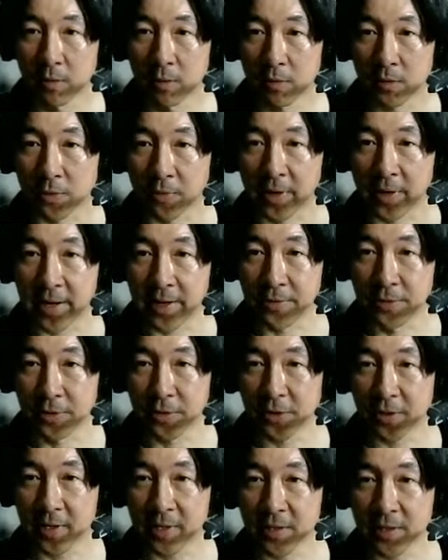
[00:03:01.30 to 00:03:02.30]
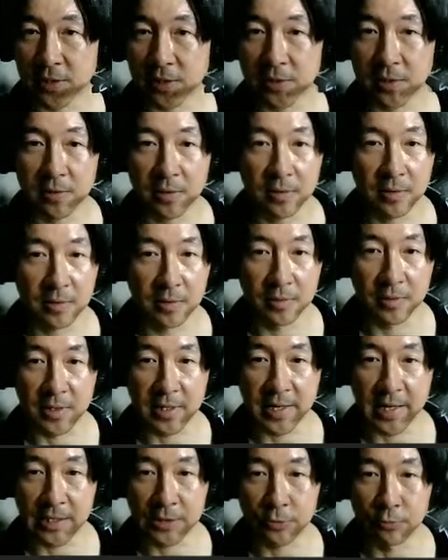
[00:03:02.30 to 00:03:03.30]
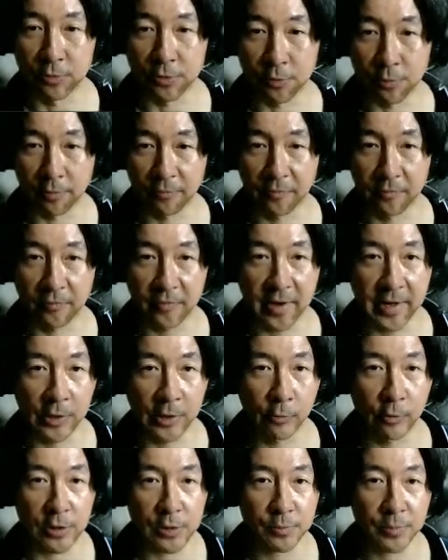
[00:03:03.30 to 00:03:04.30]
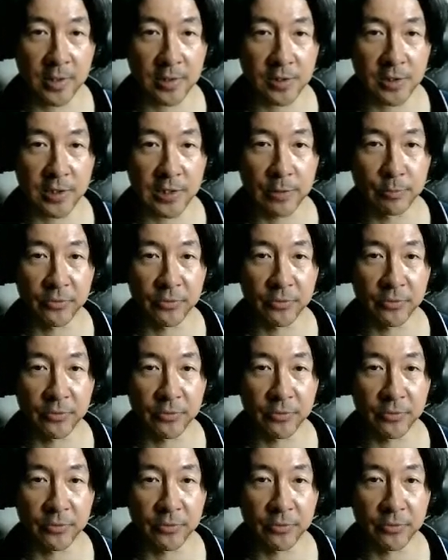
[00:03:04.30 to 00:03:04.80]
So hide the thoughts. The actual final response that it